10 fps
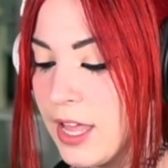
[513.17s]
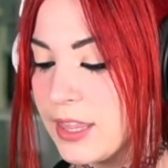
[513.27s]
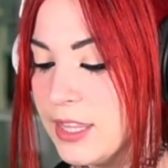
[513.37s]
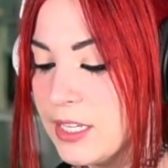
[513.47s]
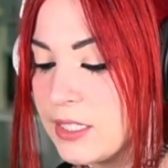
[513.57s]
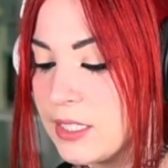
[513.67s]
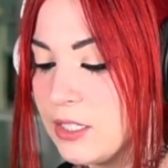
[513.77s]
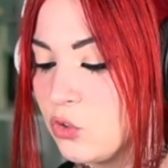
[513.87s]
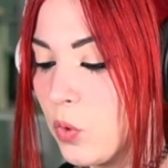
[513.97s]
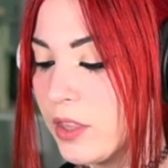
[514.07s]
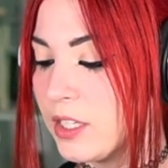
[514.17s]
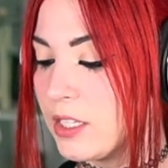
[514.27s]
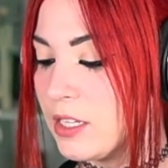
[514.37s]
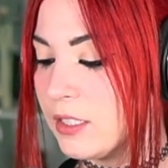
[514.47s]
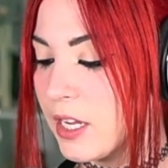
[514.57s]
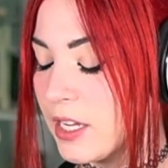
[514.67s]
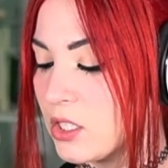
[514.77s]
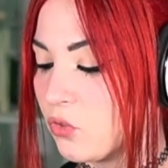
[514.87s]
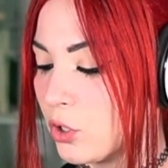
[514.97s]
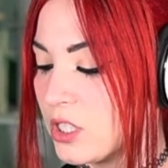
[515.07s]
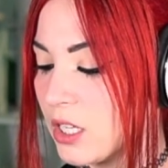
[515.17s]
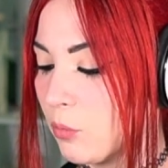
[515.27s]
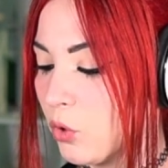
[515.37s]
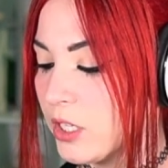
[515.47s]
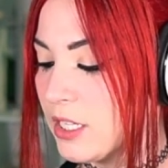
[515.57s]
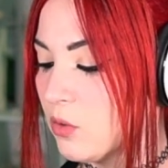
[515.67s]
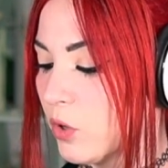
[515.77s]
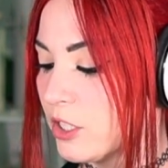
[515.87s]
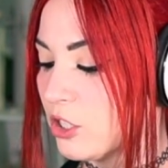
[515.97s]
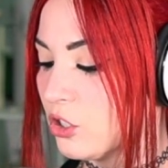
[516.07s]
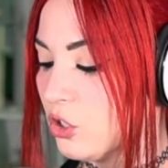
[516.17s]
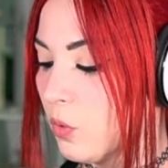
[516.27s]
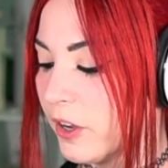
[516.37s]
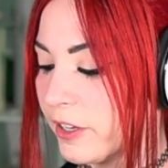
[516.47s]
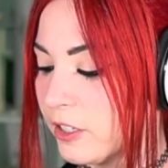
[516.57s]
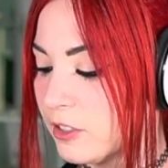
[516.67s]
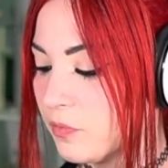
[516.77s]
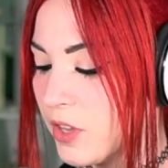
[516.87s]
"This is what the king does for someone he wishes to honor."